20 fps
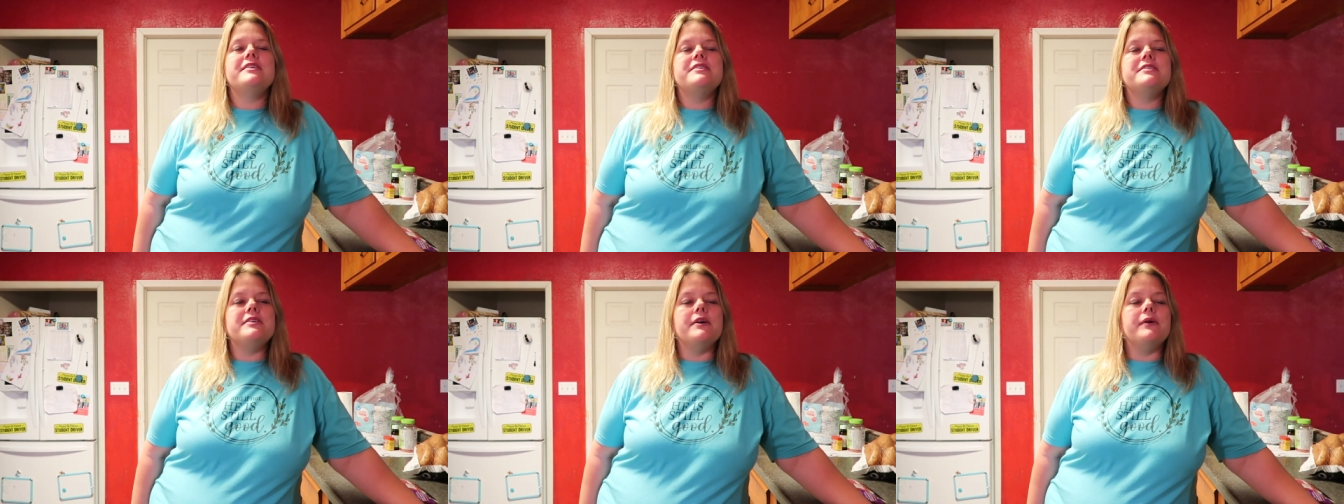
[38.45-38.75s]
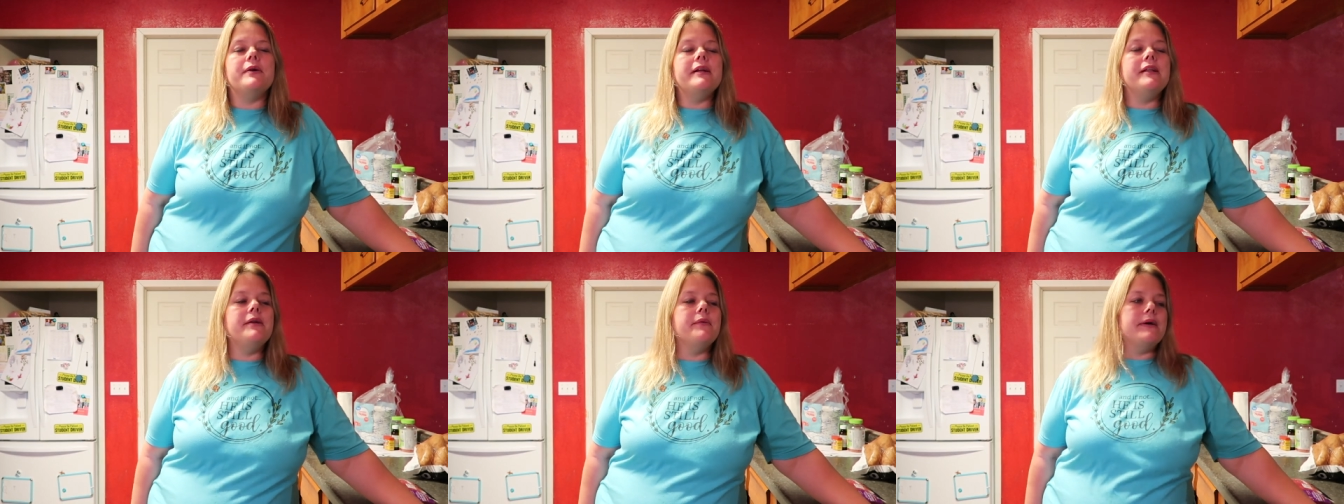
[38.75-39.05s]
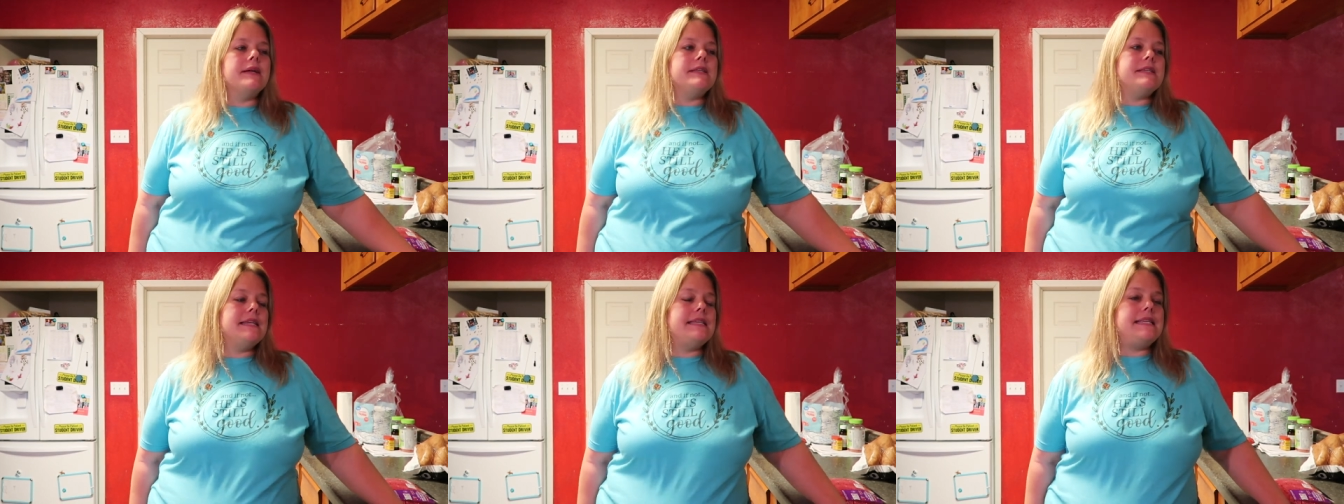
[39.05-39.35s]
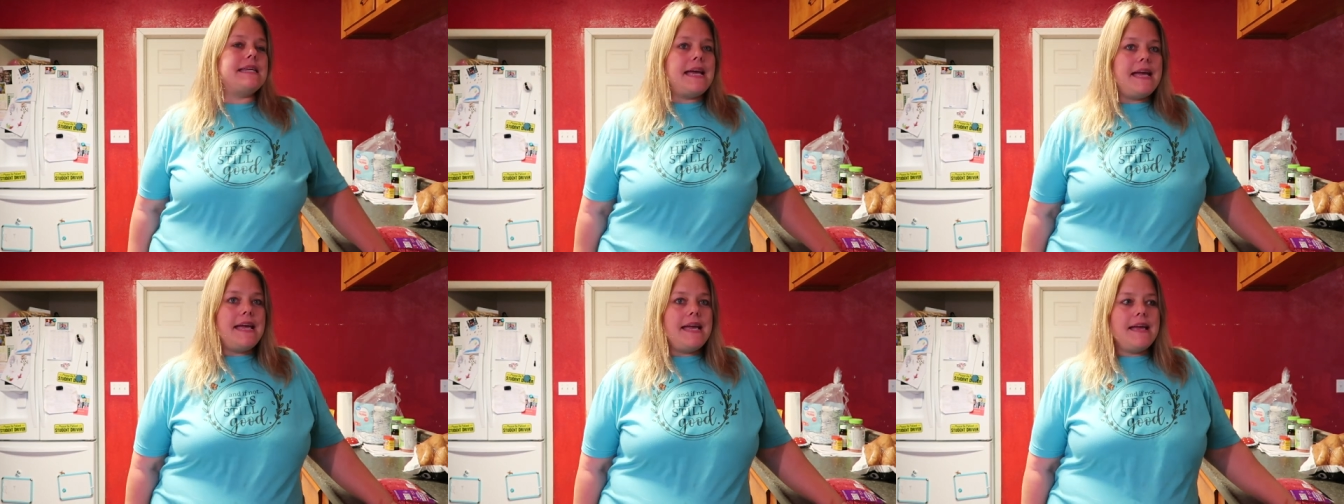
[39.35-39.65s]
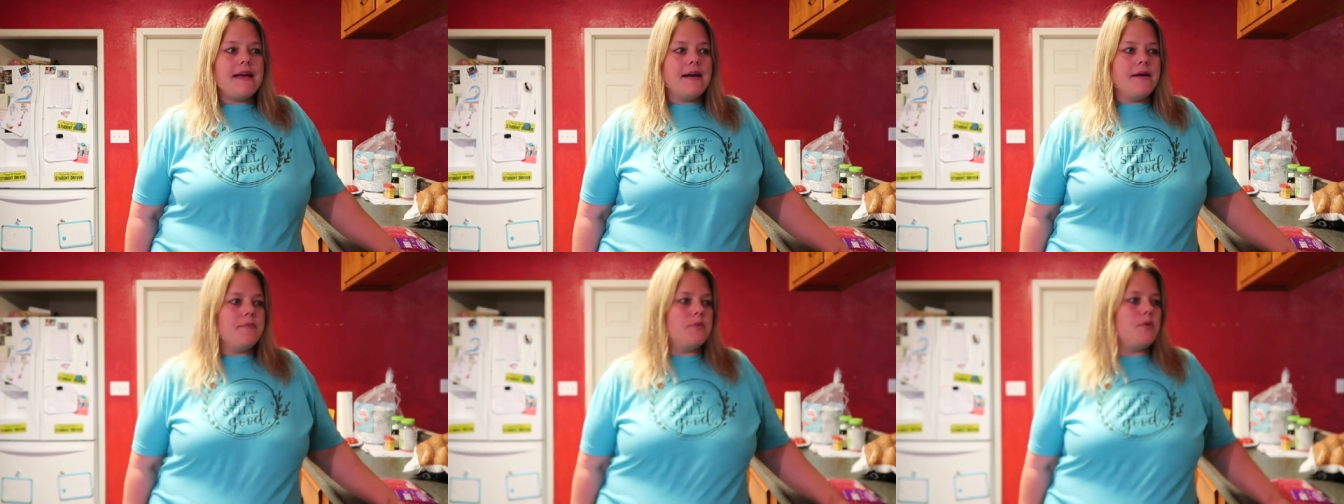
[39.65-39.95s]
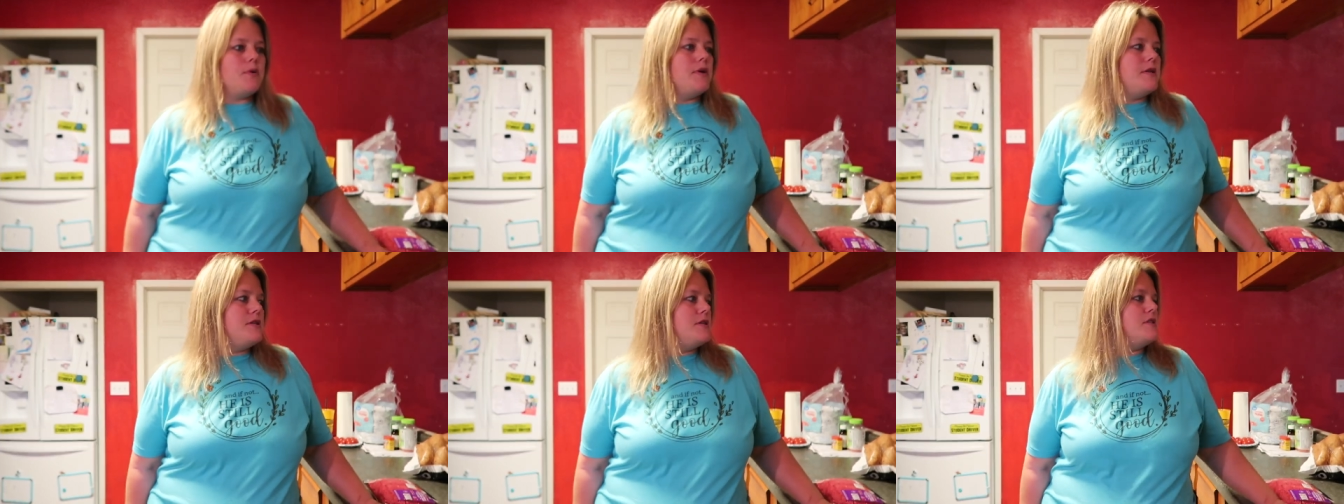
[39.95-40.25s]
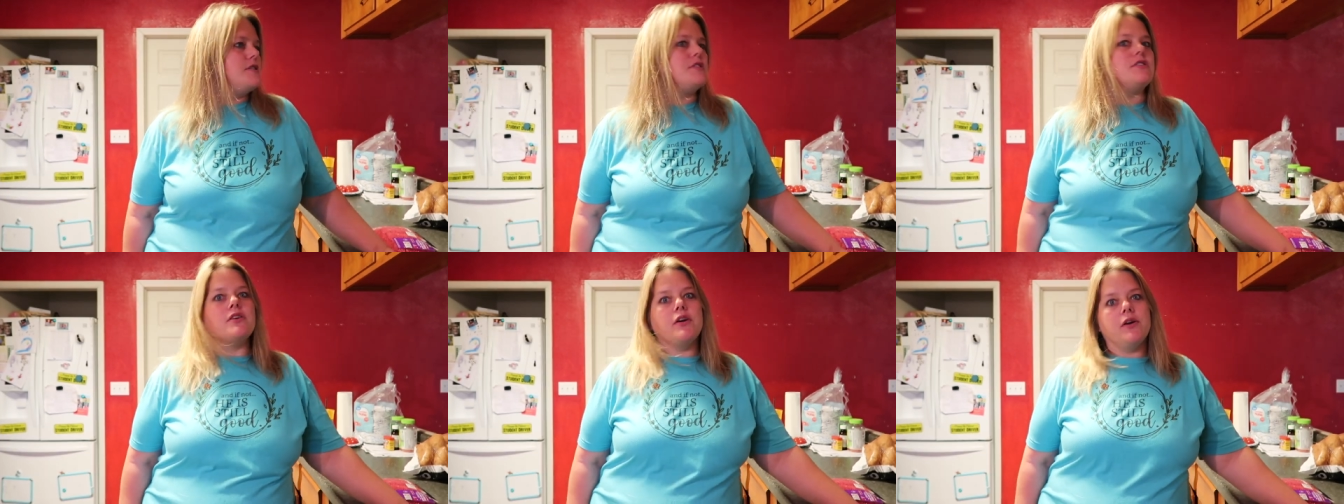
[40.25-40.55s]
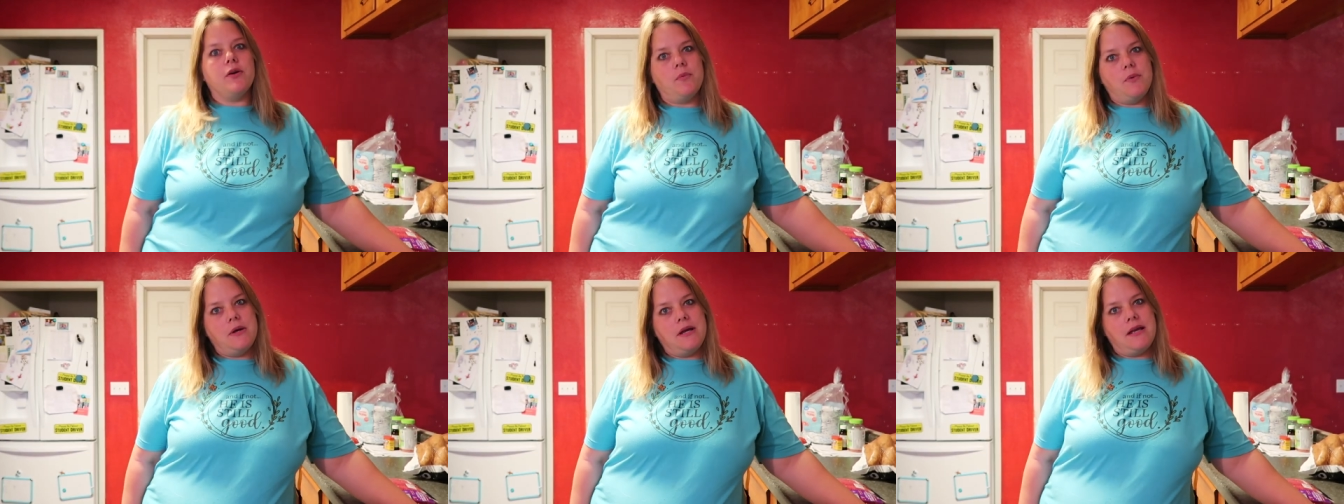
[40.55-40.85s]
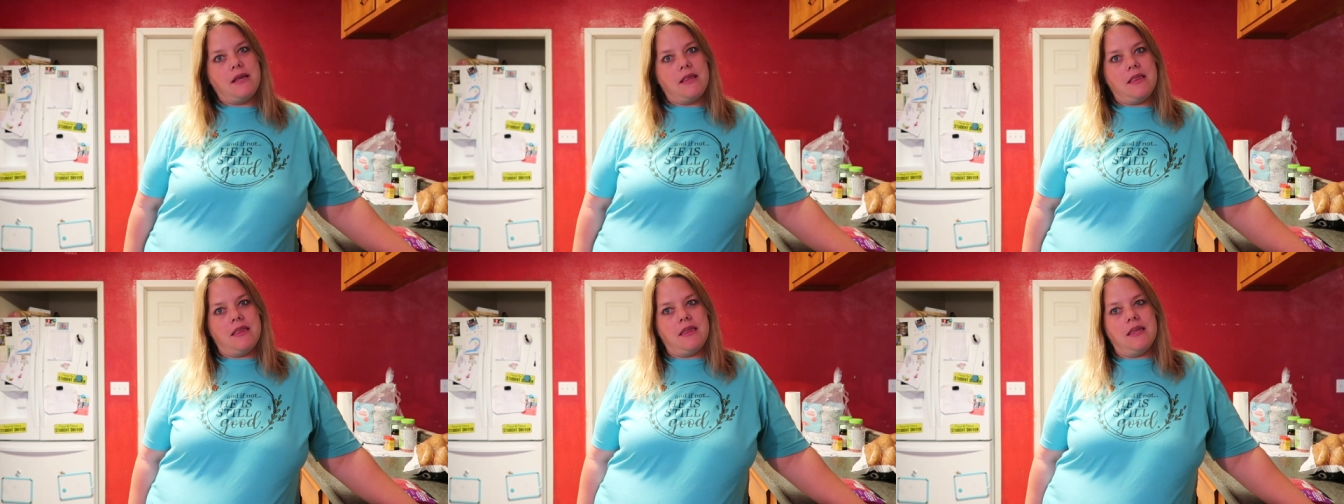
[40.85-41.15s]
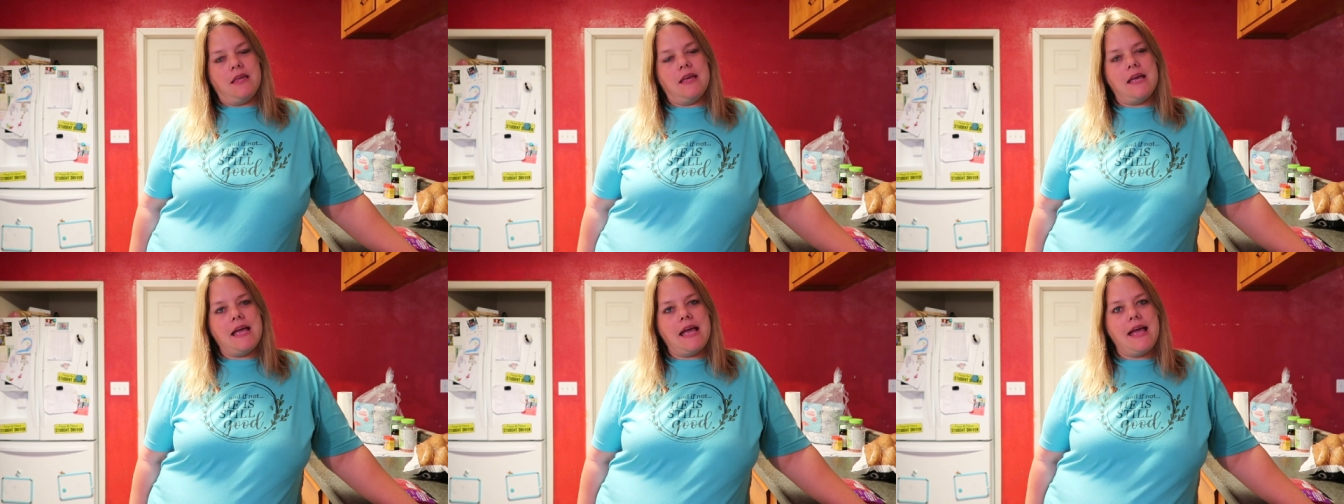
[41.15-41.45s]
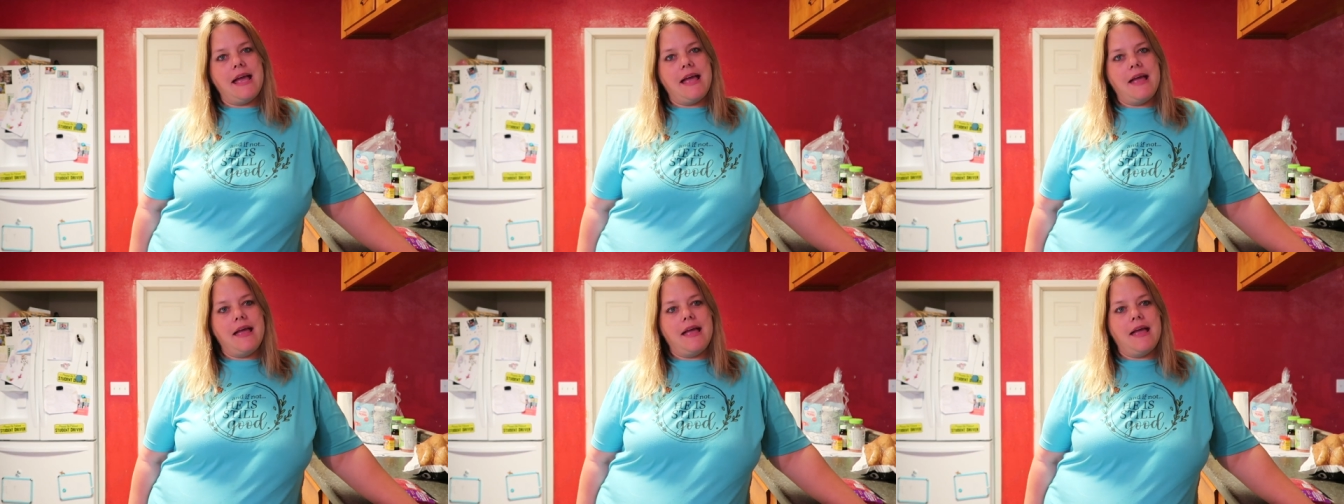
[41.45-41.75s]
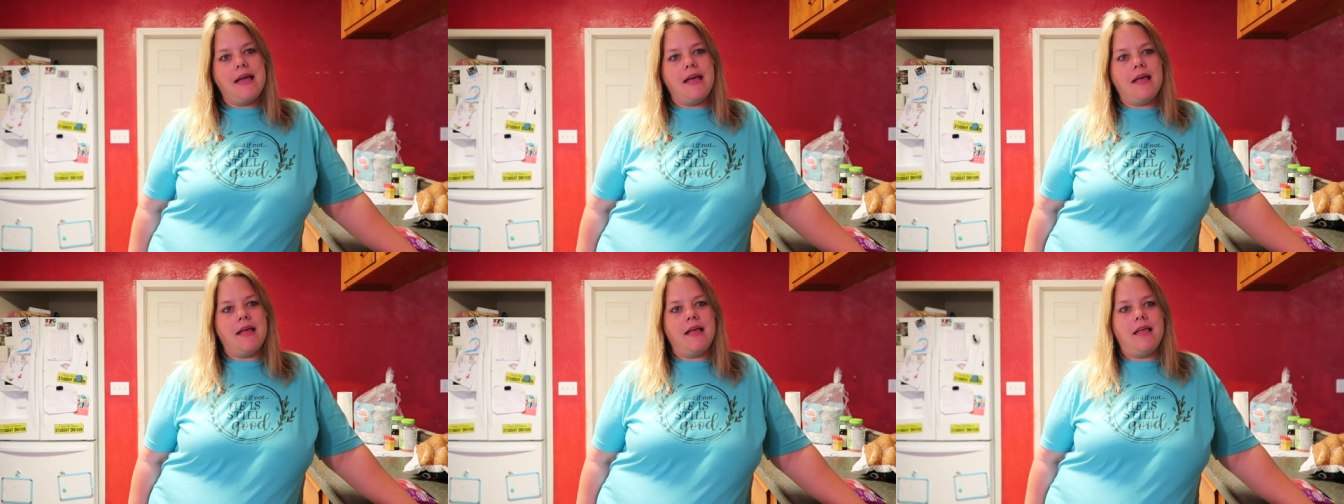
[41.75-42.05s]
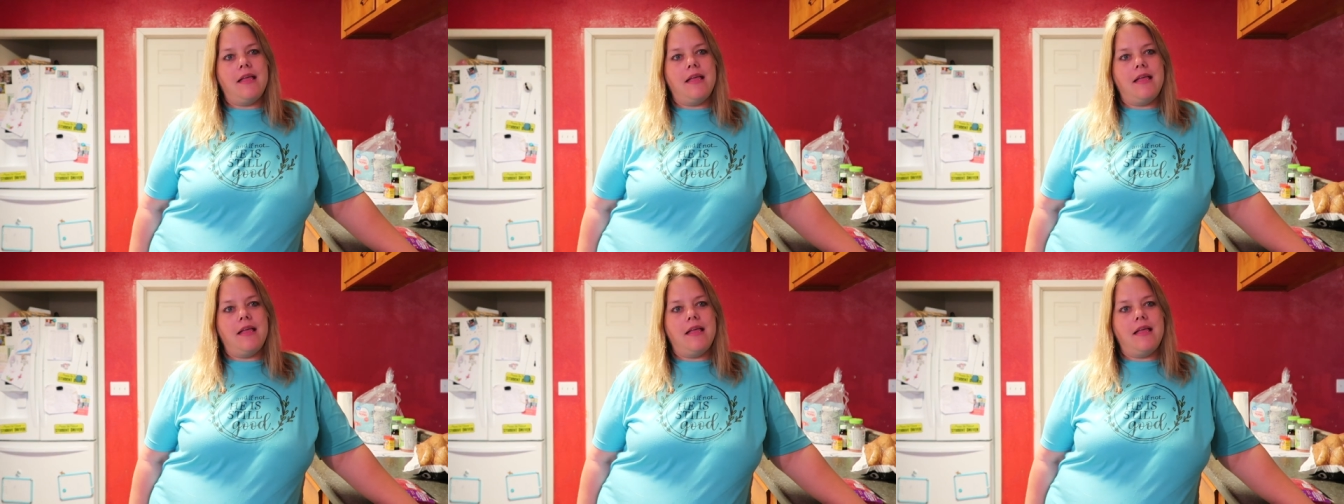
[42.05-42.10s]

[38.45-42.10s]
So anyway, today I'm going to start with a